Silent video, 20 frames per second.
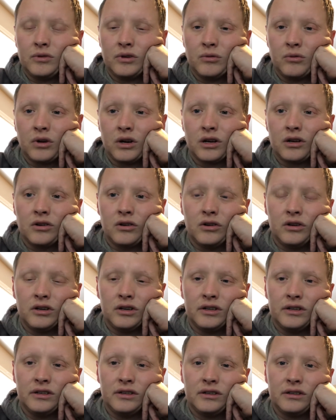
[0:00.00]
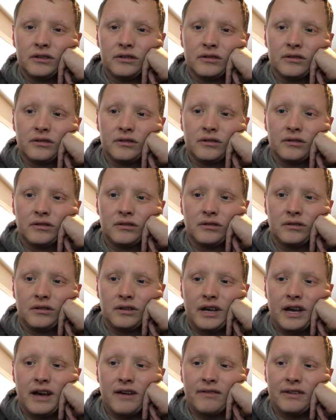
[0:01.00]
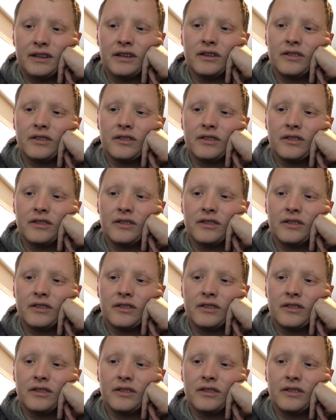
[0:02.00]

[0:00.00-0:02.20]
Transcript: want to work on having